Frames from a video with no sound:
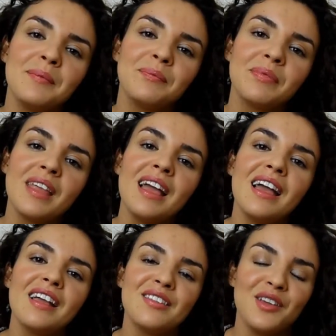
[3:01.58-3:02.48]
it,
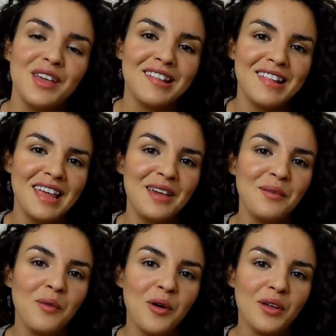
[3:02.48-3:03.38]
so you can
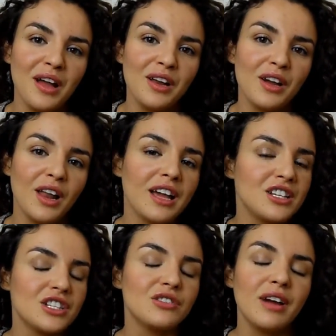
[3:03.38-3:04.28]
see what I look like
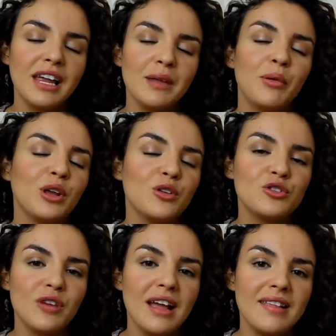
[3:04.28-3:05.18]
in just a regular
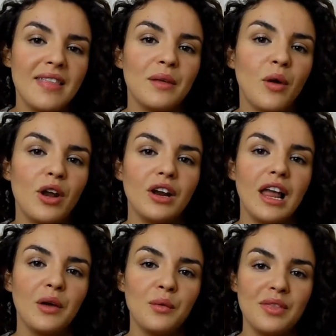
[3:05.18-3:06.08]
bodycon dress, and then what I
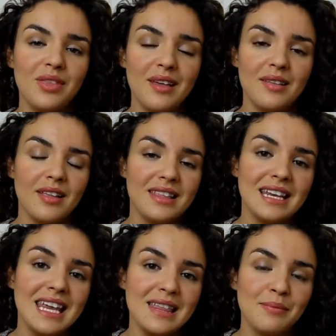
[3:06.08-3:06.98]
look like with this
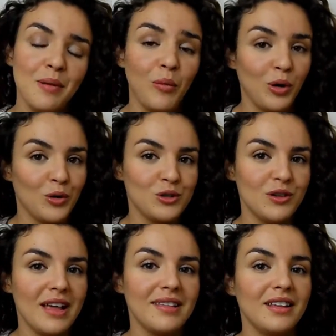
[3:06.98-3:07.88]
underneath my bodycon
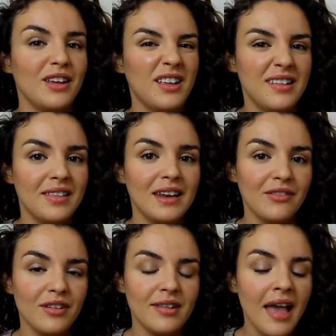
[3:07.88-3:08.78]
dress, and you can see the
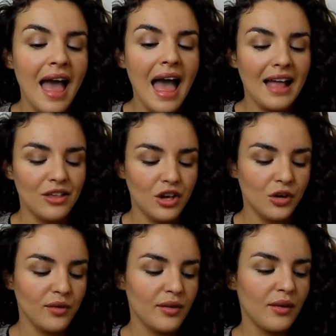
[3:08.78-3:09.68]
difference. And you
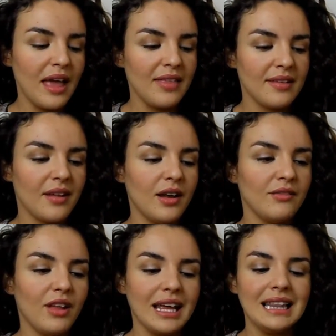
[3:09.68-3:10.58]
can also get this
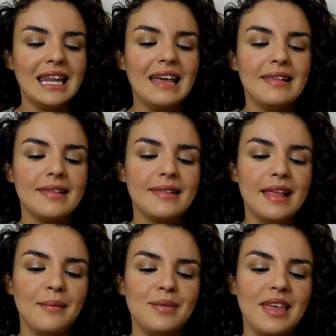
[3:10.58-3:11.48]
kind of like lace
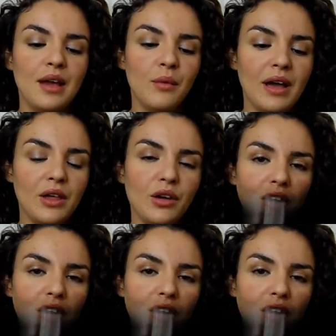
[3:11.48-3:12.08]
slip thing where